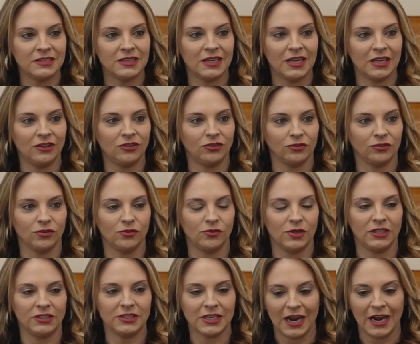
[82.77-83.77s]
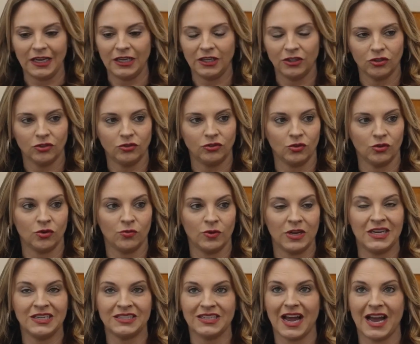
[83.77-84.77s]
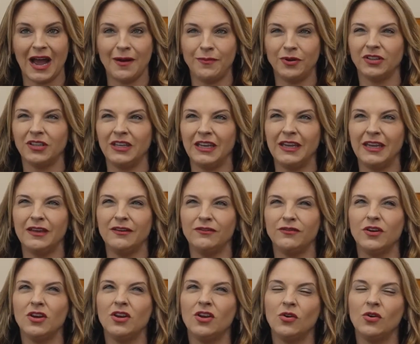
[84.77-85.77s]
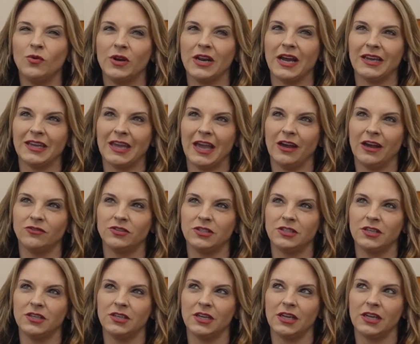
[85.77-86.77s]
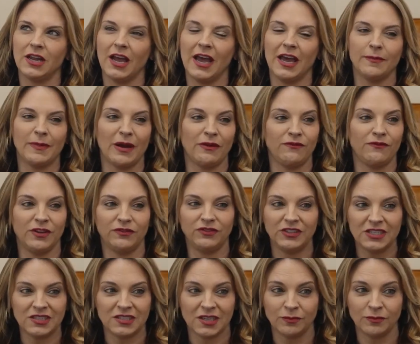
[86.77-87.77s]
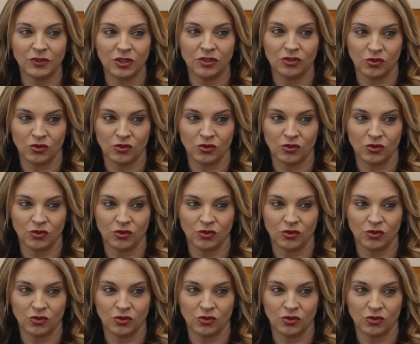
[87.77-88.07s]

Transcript: to get through it, tiny little doorways. I believe when I counted, it had about 50-something